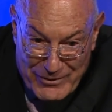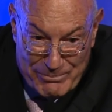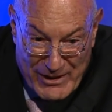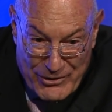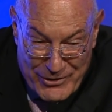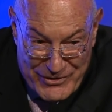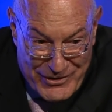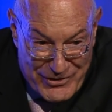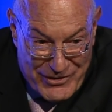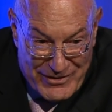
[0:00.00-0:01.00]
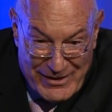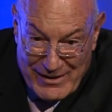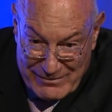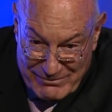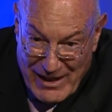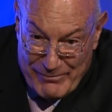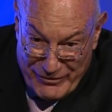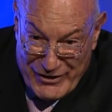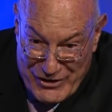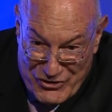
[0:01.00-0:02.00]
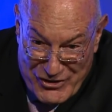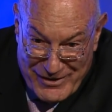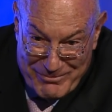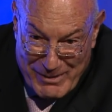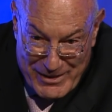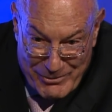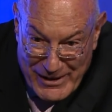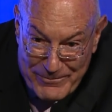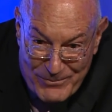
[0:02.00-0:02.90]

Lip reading: because this is, I'm finishing, by the way.